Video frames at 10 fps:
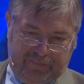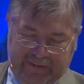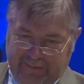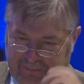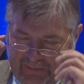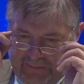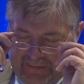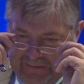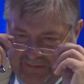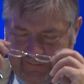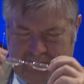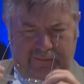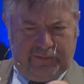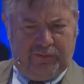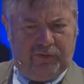people
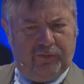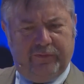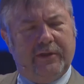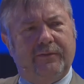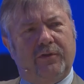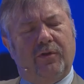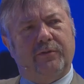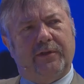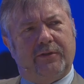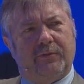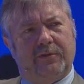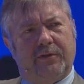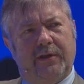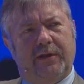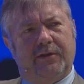don't even know that there is a
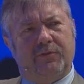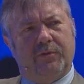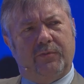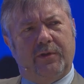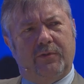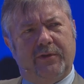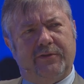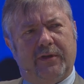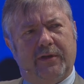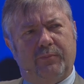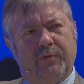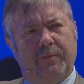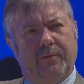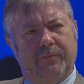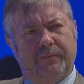linkage between a risk and a
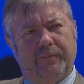premium?